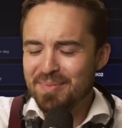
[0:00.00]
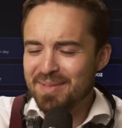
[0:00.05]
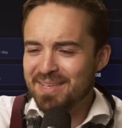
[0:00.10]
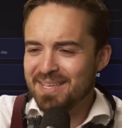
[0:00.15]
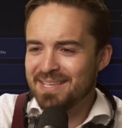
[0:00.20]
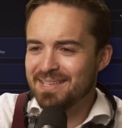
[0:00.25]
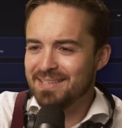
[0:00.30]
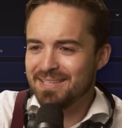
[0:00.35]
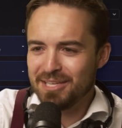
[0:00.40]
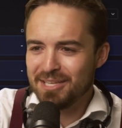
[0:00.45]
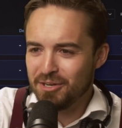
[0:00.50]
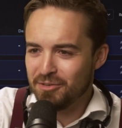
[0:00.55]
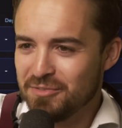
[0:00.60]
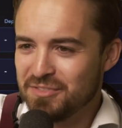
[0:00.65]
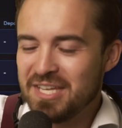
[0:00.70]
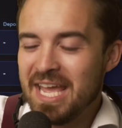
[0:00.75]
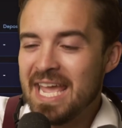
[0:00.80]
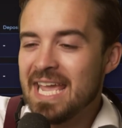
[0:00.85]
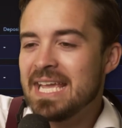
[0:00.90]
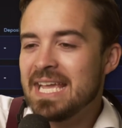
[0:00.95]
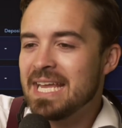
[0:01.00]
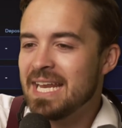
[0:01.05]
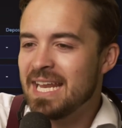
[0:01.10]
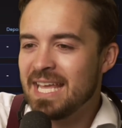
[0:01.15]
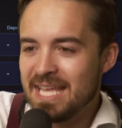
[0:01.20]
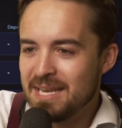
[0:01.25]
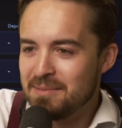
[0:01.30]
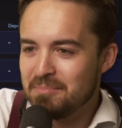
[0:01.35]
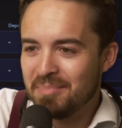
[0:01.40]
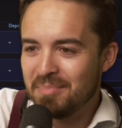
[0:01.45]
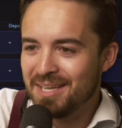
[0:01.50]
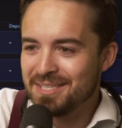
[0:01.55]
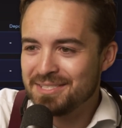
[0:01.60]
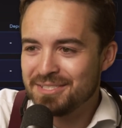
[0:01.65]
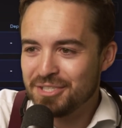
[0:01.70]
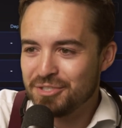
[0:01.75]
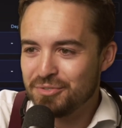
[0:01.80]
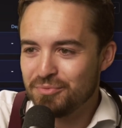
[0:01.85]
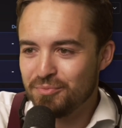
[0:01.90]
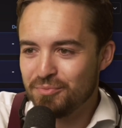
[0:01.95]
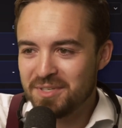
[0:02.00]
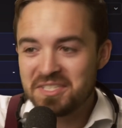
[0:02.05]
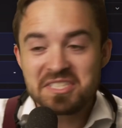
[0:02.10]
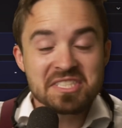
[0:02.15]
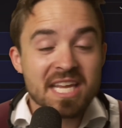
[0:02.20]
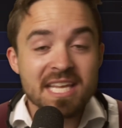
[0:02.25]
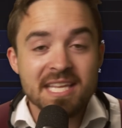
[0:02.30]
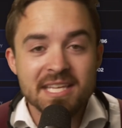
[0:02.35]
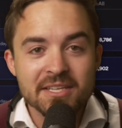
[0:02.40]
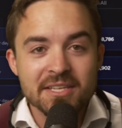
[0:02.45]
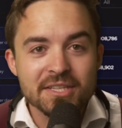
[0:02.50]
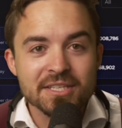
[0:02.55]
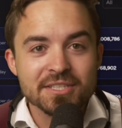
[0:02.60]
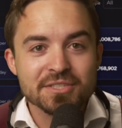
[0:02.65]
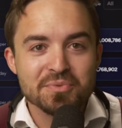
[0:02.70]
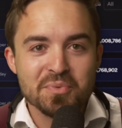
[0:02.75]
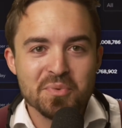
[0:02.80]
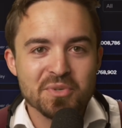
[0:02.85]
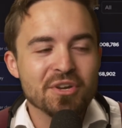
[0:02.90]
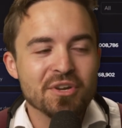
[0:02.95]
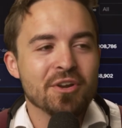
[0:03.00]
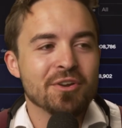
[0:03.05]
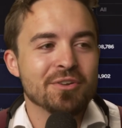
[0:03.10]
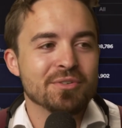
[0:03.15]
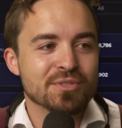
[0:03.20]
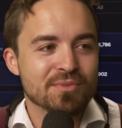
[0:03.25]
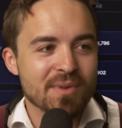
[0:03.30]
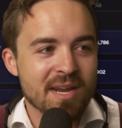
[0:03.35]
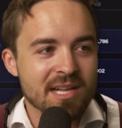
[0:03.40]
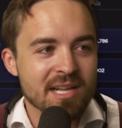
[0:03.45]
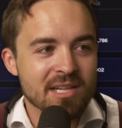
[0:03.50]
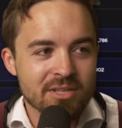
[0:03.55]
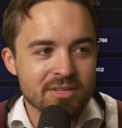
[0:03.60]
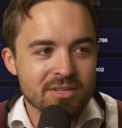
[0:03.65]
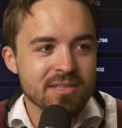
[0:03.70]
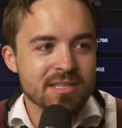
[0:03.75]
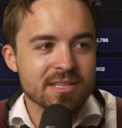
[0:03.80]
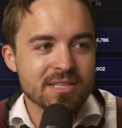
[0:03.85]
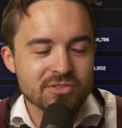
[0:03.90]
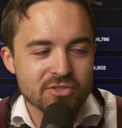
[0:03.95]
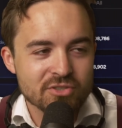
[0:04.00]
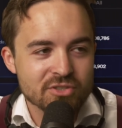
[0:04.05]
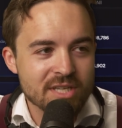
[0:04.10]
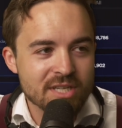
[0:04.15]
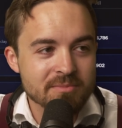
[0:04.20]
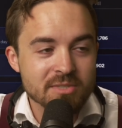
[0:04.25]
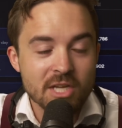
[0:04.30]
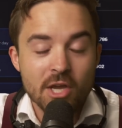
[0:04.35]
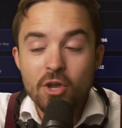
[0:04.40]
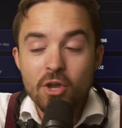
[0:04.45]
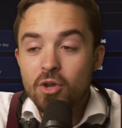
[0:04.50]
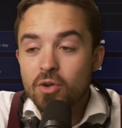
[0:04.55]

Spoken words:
be, taken in by such ridiculous returns, right? Clearly, these are scams.